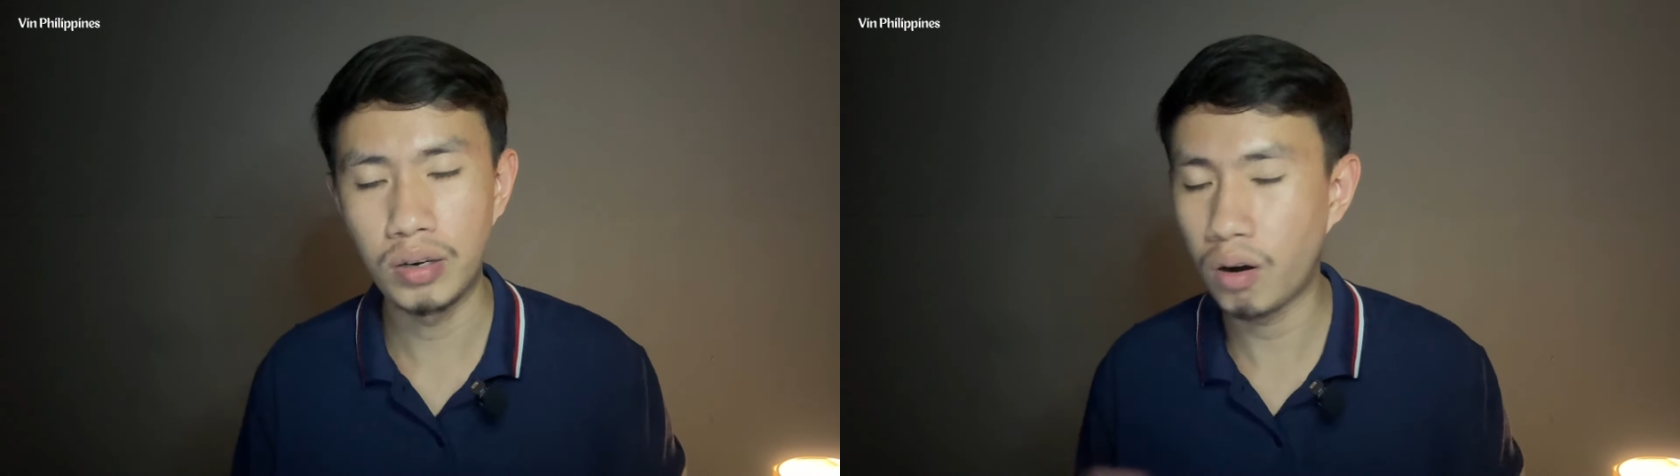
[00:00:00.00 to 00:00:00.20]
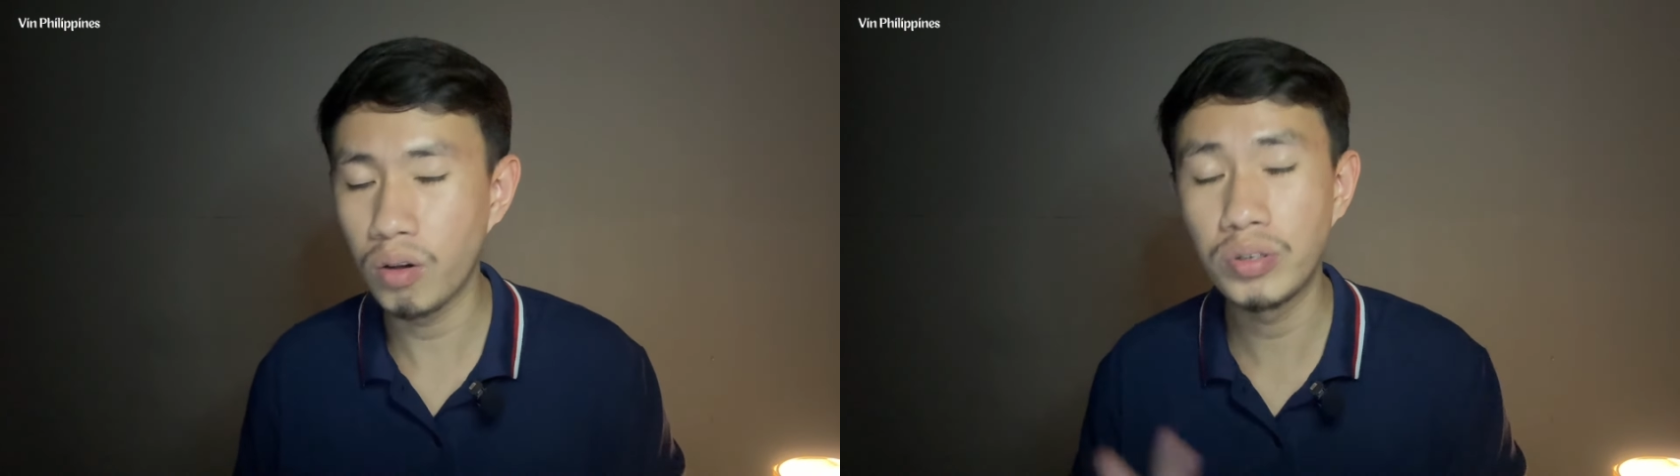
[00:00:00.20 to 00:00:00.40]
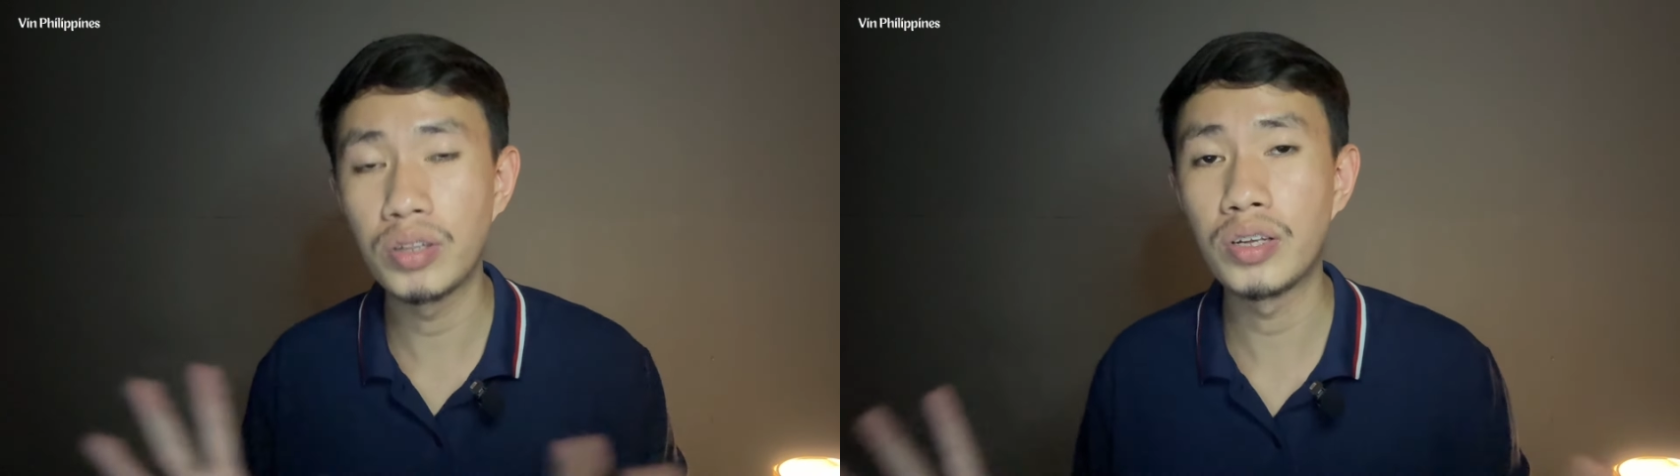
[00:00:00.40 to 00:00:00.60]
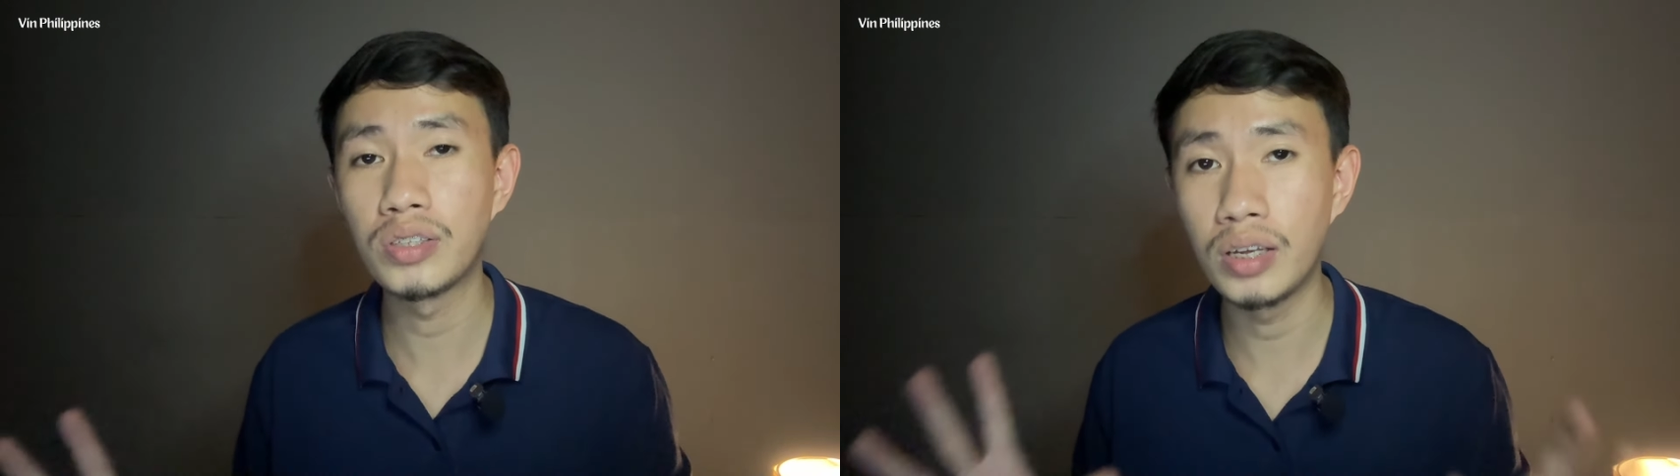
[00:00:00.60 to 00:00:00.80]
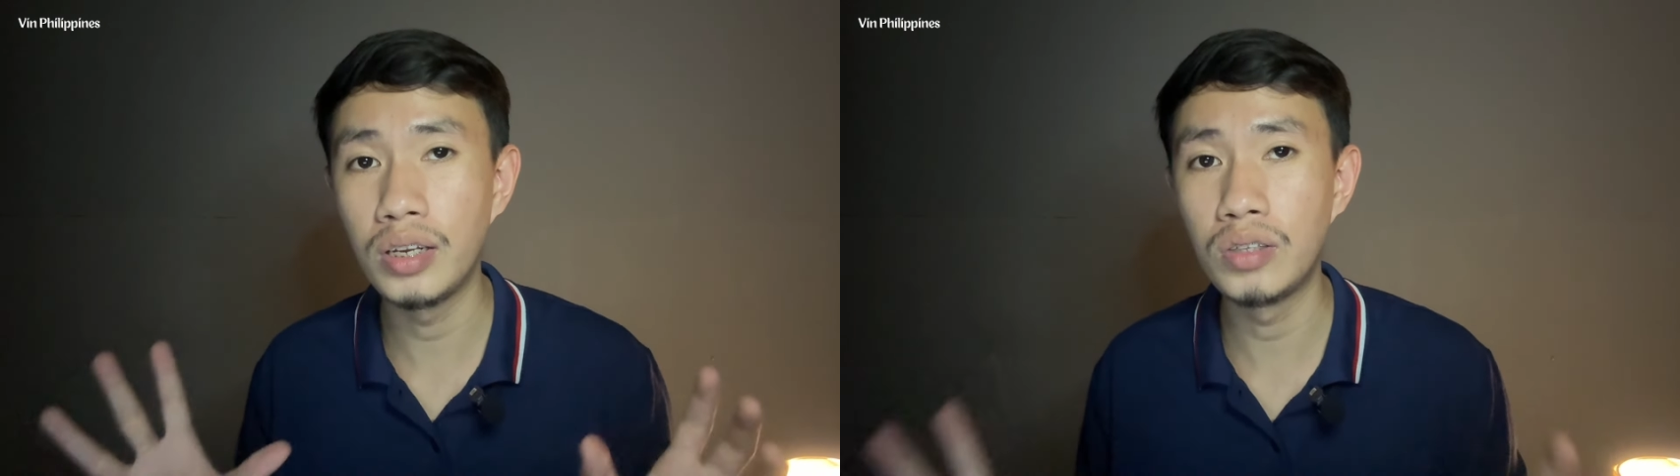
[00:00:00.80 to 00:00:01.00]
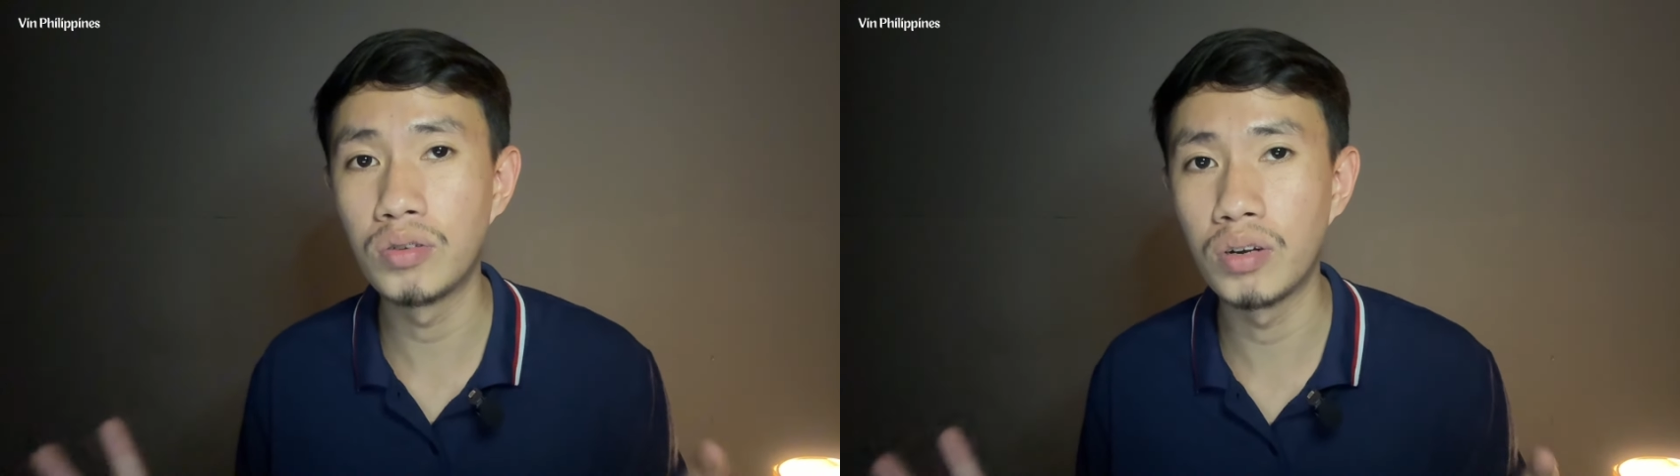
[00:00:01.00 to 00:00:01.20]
all the things that he needs to